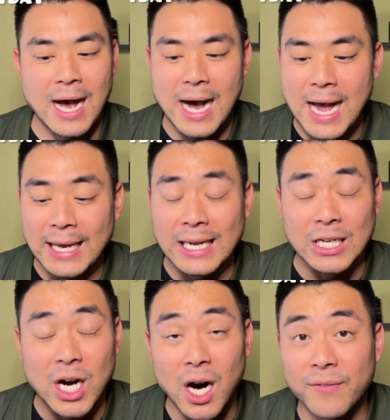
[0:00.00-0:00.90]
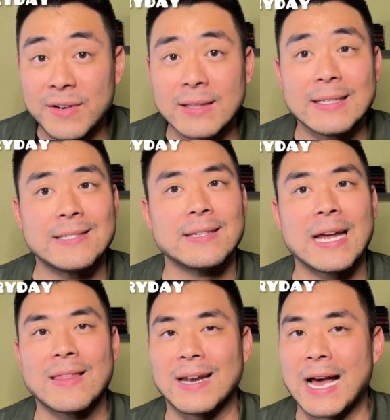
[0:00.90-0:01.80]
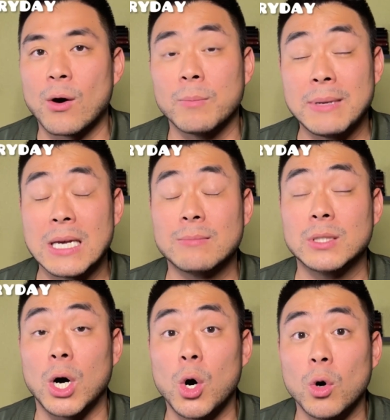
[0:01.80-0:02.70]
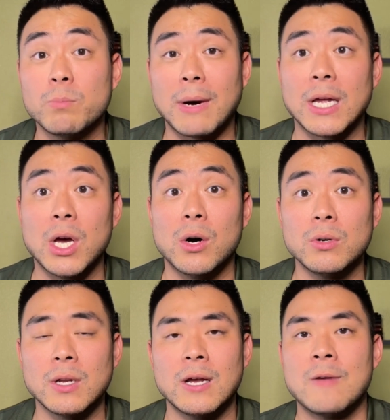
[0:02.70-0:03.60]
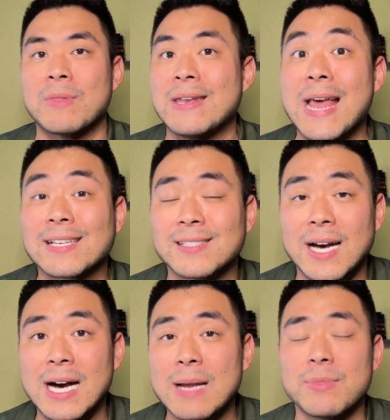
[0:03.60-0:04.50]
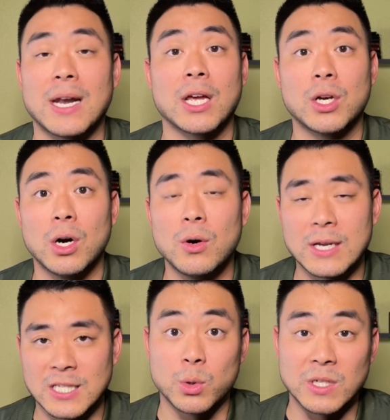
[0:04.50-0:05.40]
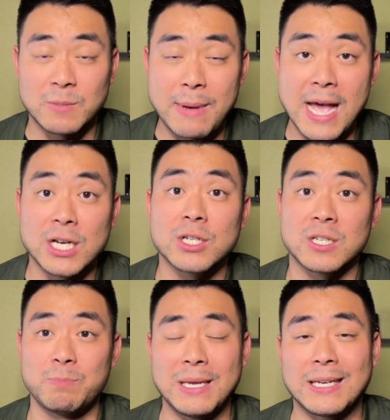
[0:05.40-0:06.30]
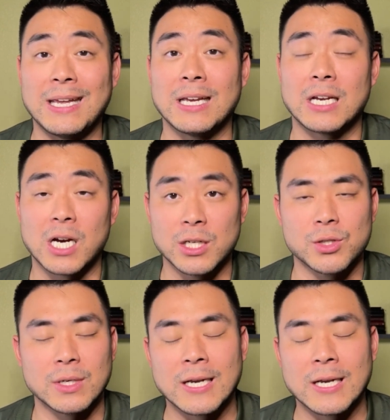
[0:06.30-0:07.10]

I can confidently say that I will be able to hold my own the next time that I go into a Spanish-speaking country.